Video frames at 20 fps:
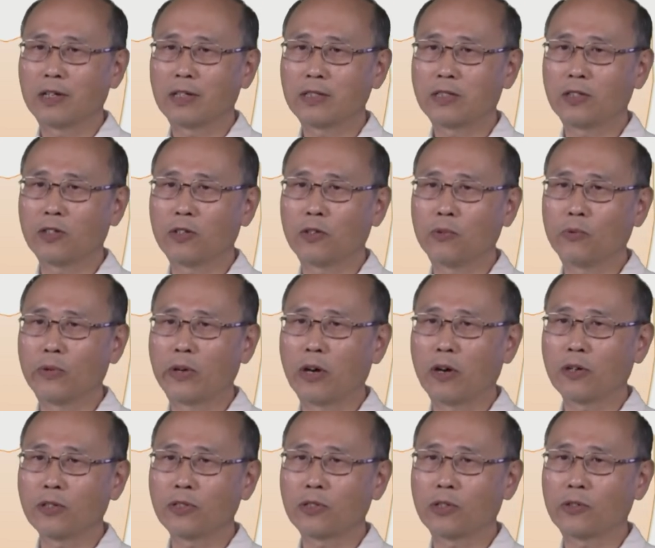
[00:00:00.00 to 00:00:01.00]
So we
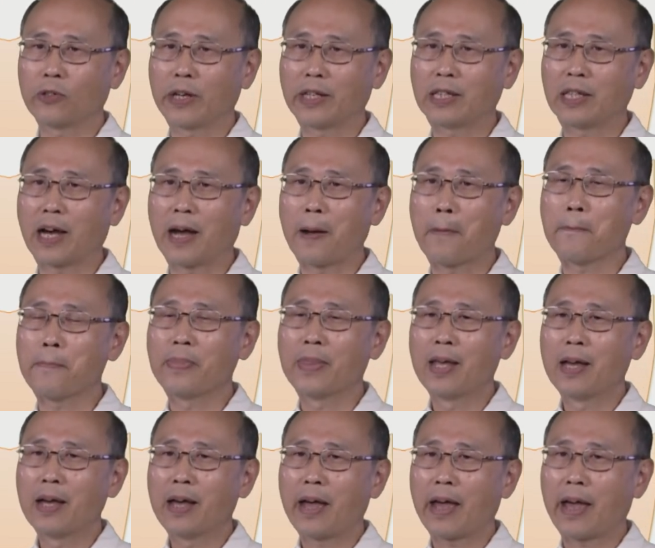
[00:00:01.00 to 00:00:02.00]
also write down
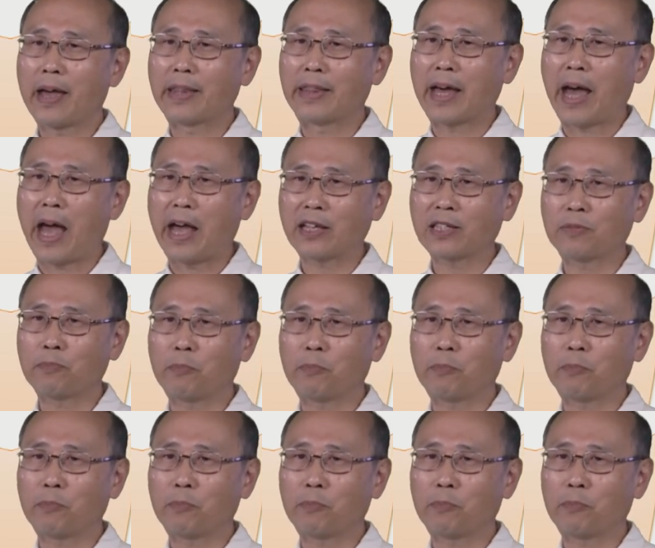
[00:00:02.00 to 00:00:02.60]
an x